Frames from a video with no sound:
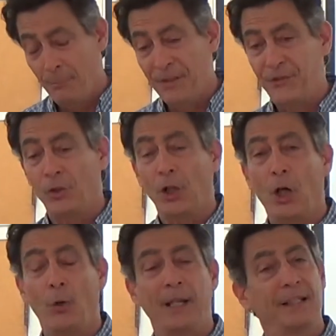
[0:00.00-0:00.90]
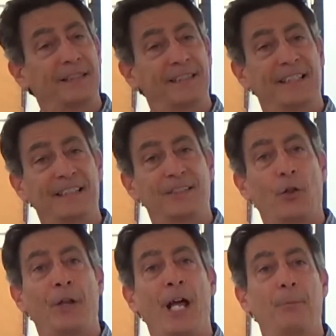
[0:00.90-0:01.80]
Mr. Lowe insists
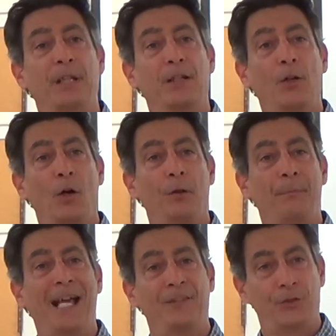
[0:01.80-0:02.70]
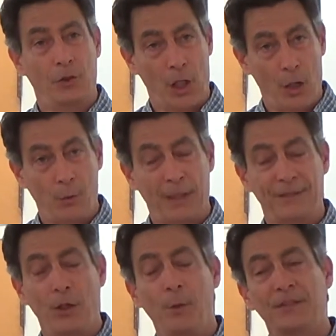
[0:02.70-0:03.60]
on not being called Master Lowe
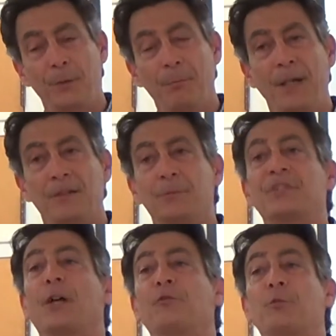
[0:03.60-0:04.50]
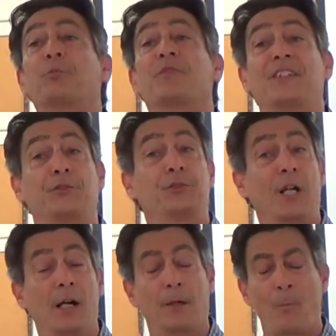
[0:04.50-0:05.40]
because he always compares himself to Professor
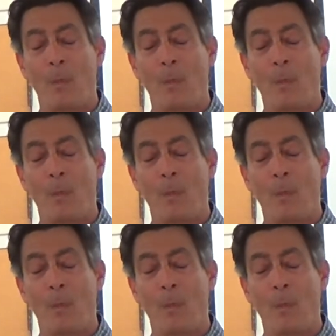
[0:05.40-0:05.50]
John.